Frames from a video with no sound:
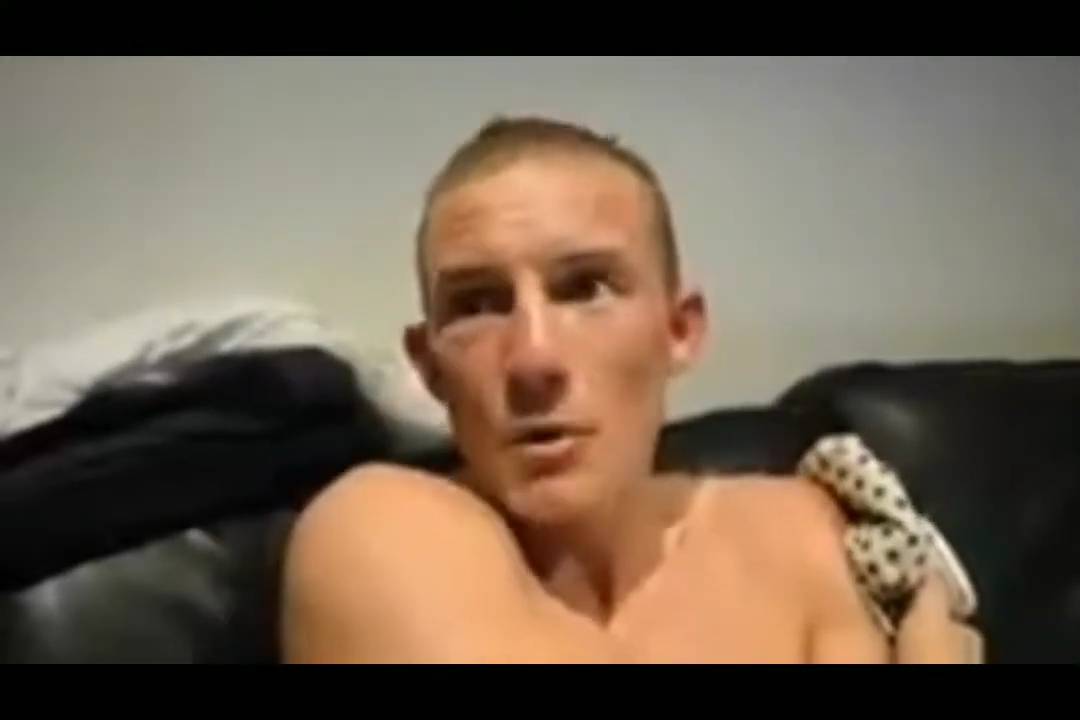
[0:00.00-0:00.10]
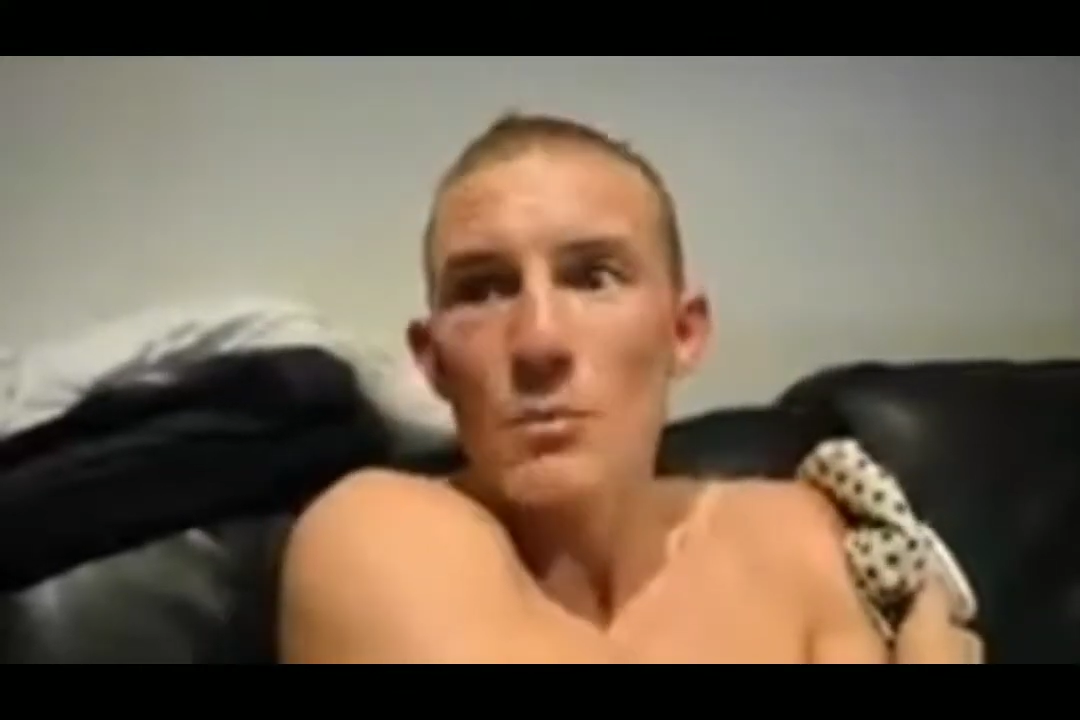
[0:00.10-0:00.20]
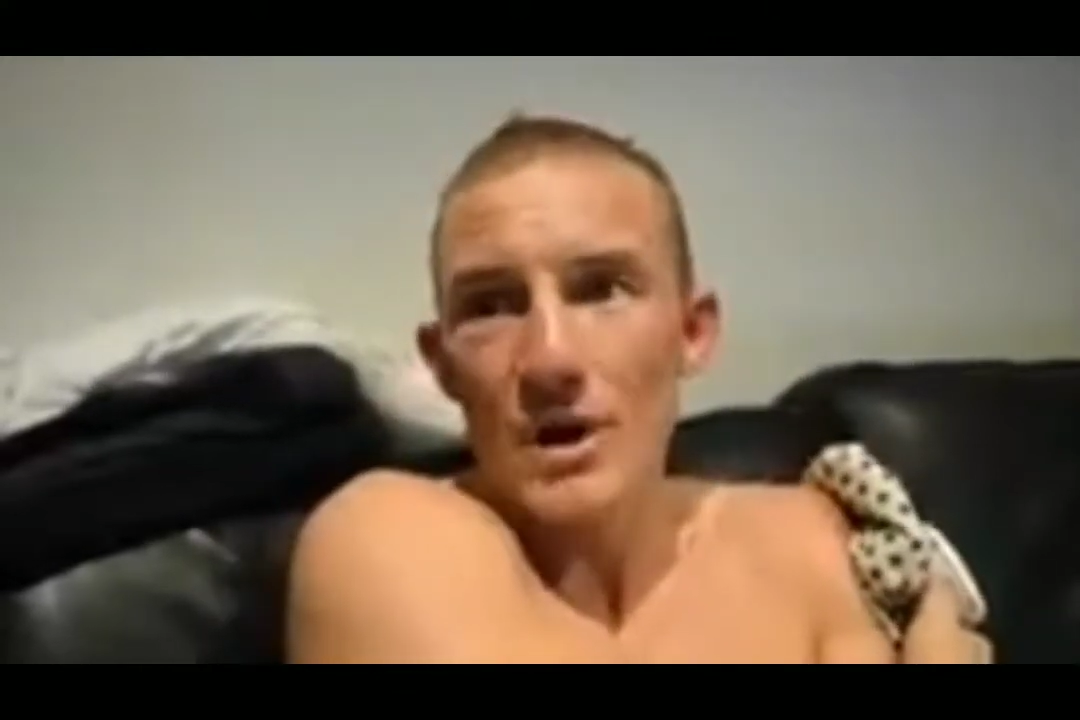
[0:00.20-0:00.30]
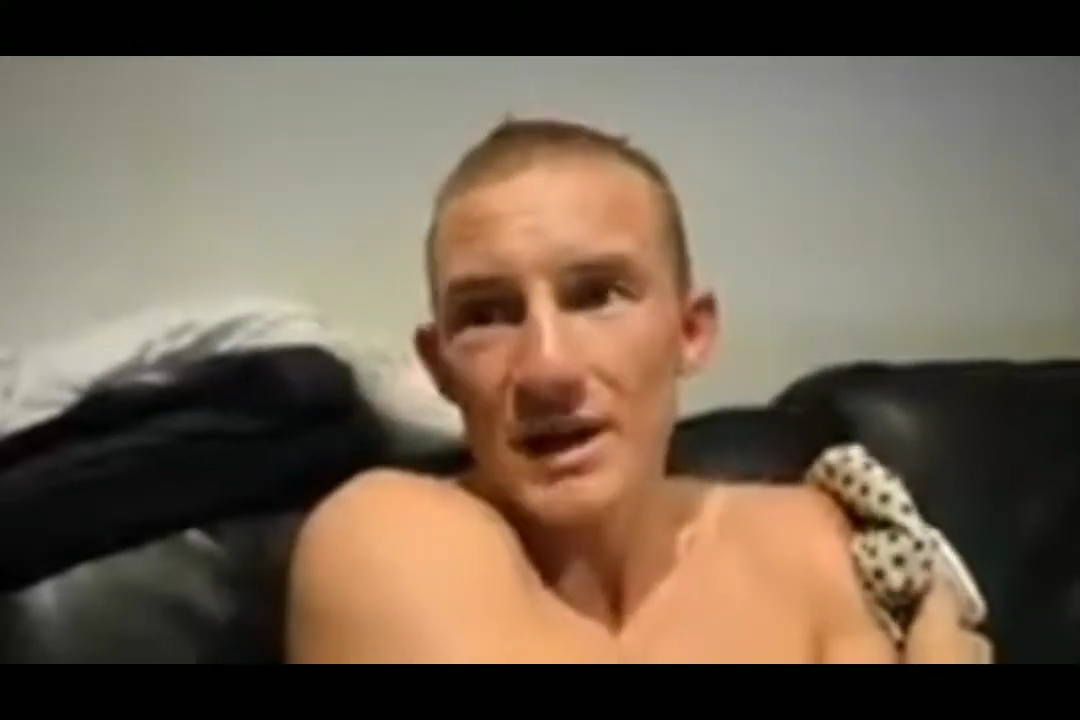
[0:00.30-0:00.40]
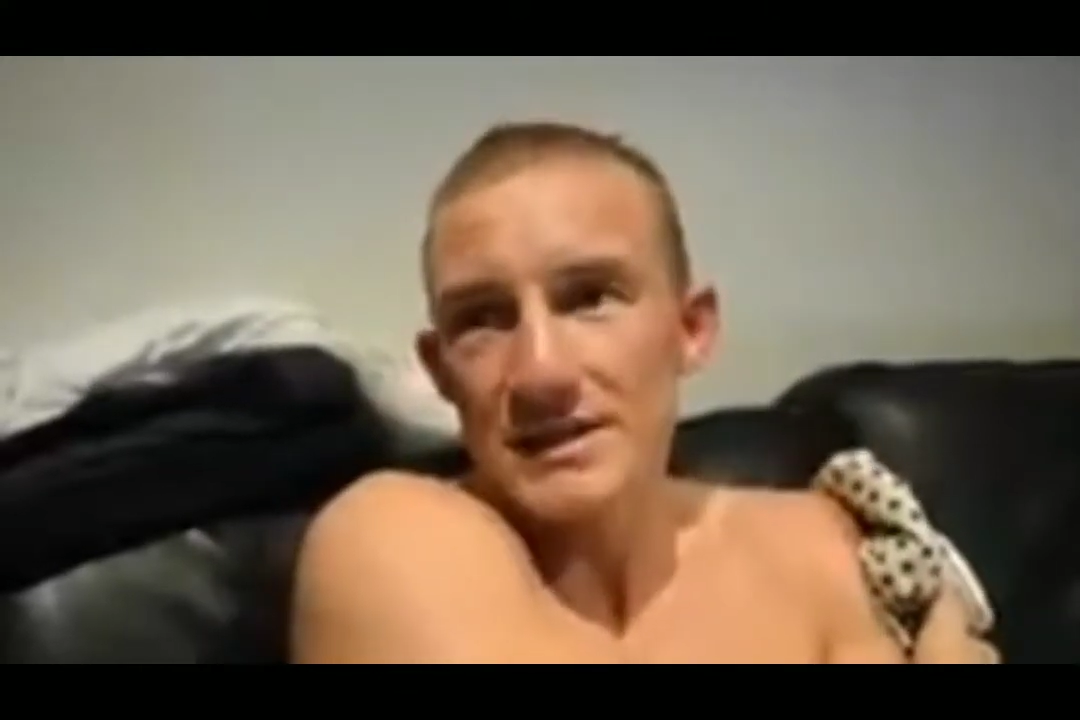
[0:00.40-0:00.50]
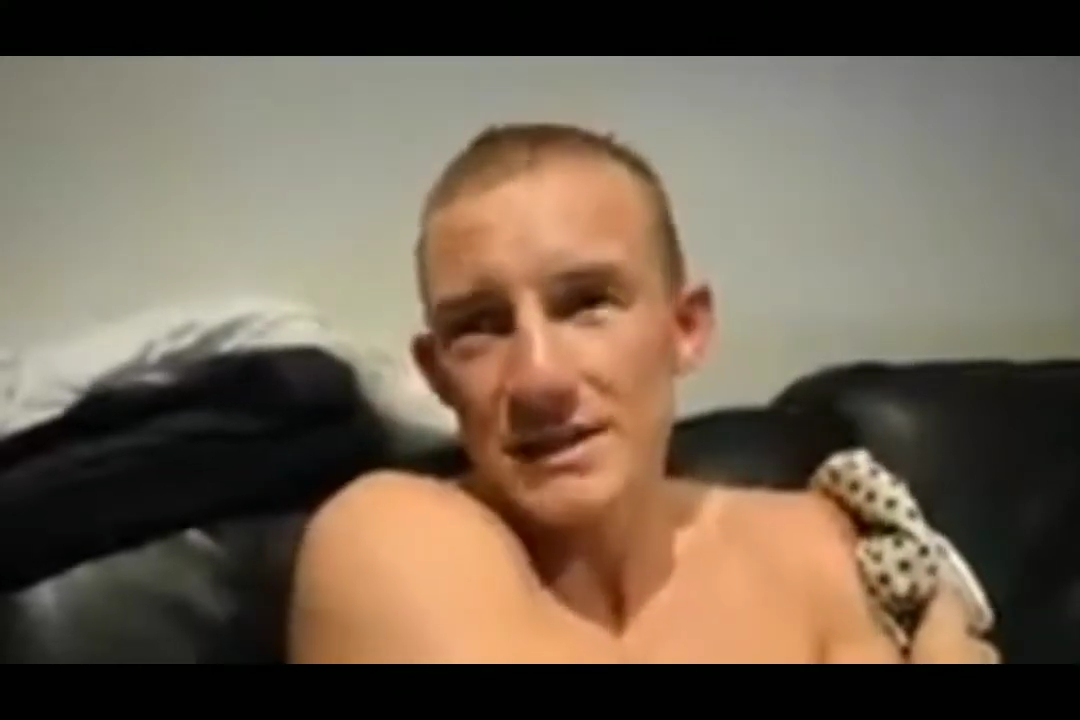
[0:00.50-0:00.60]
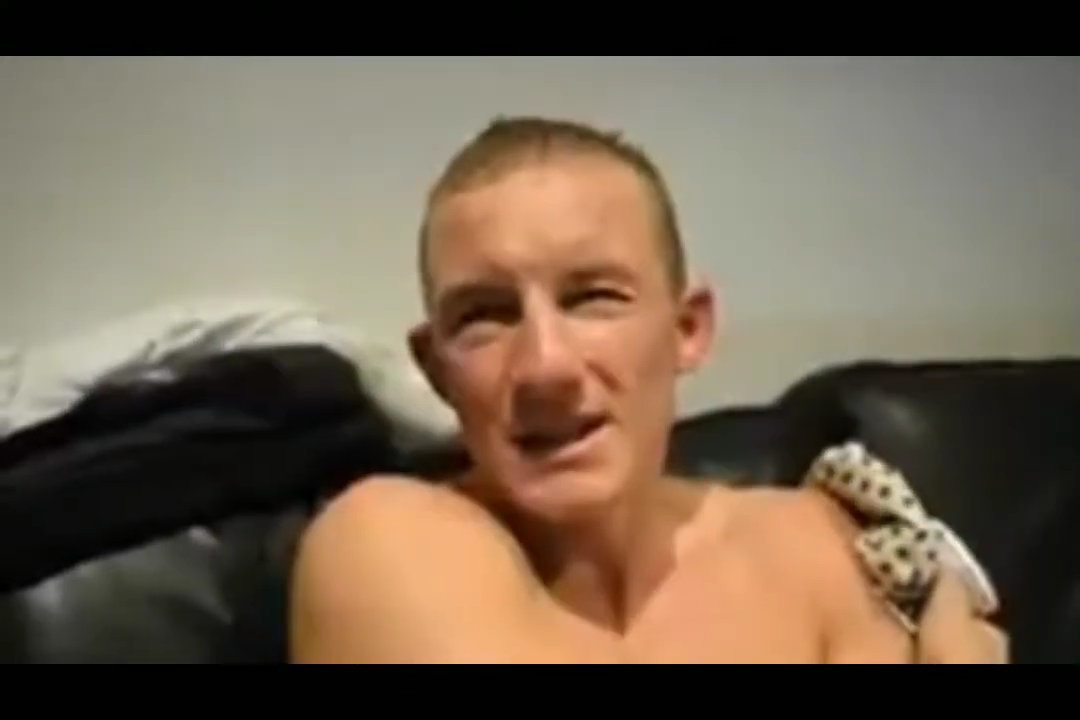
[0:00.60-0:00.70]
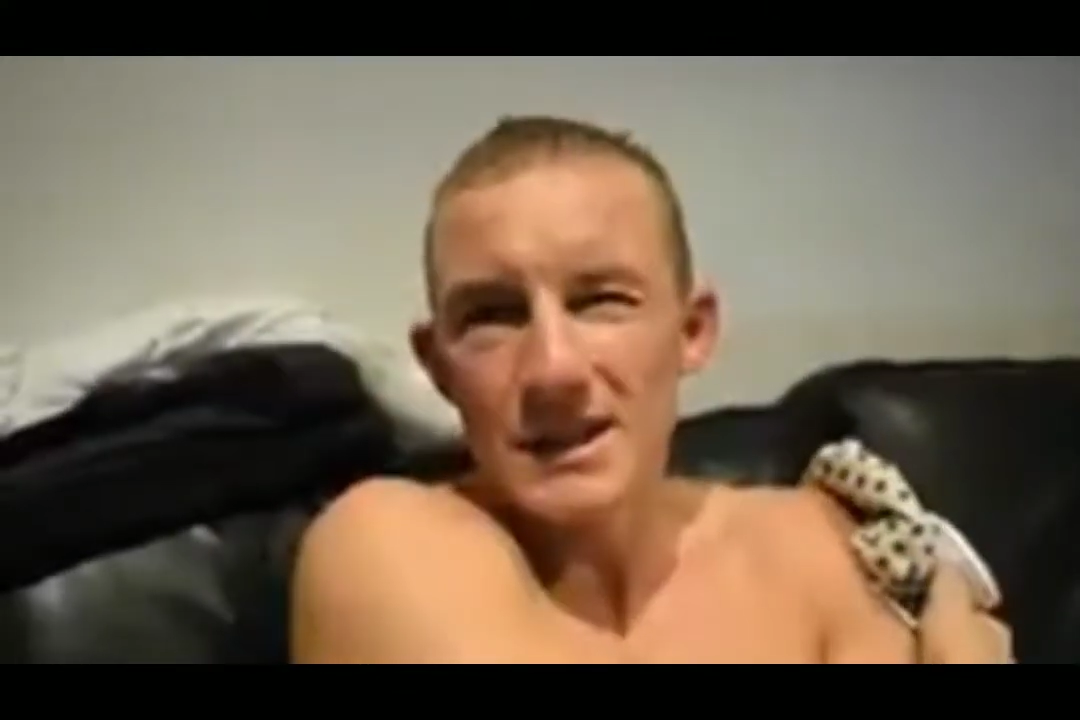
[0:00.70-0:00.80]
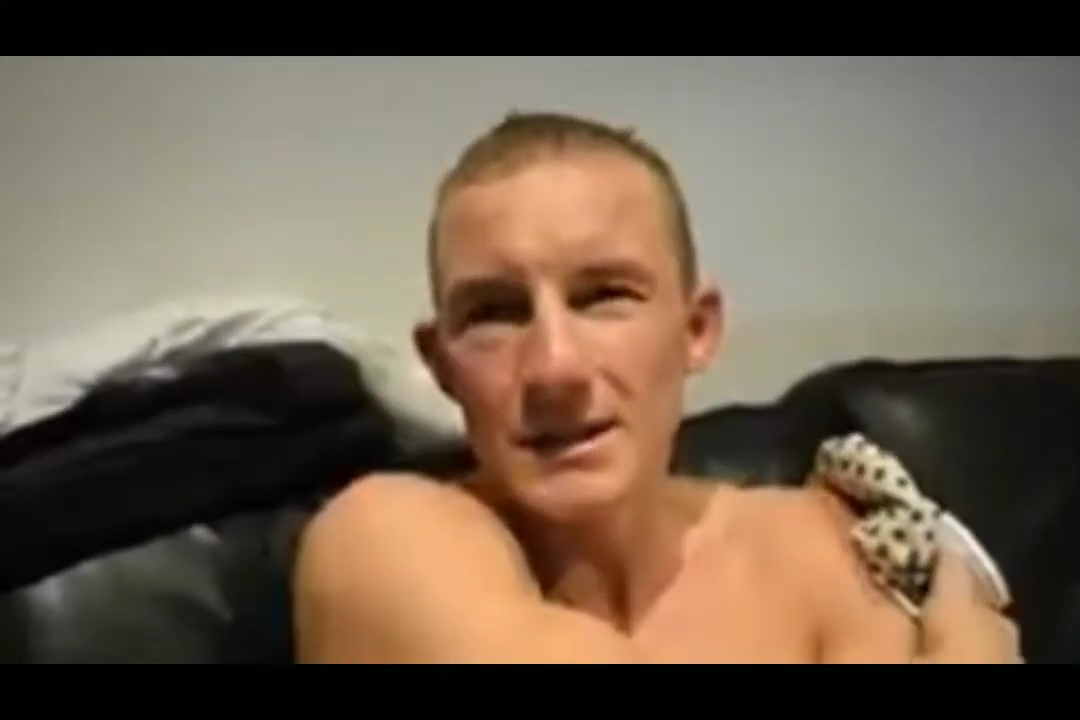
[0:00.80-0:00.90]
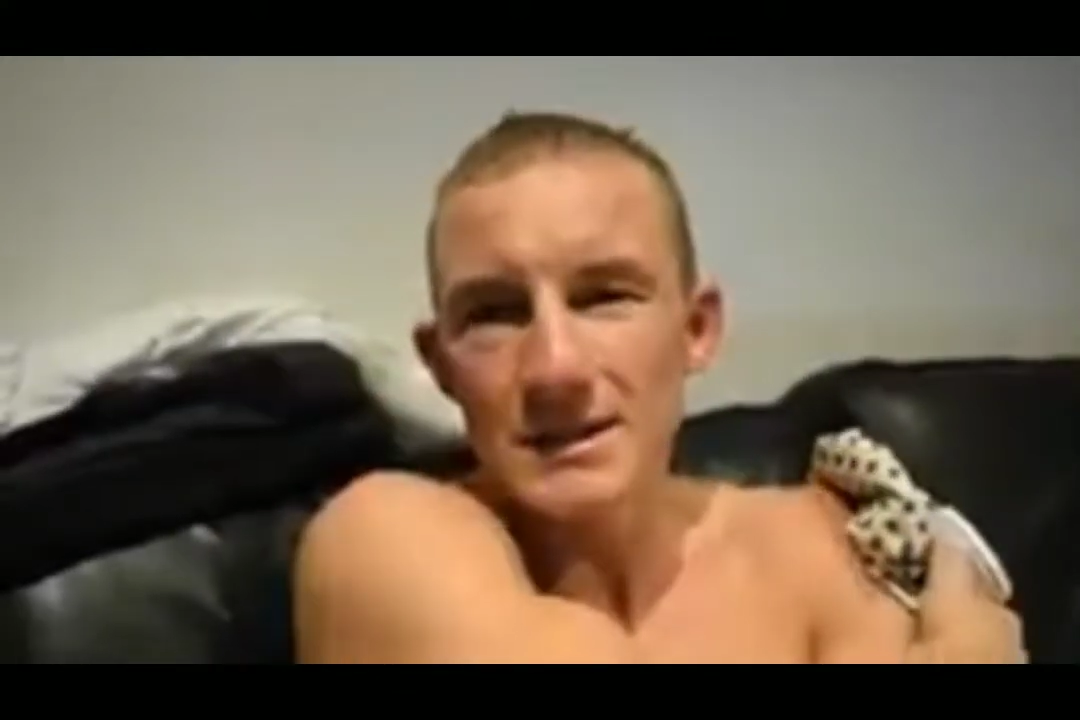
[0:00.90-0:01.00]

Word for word: elbow presses in,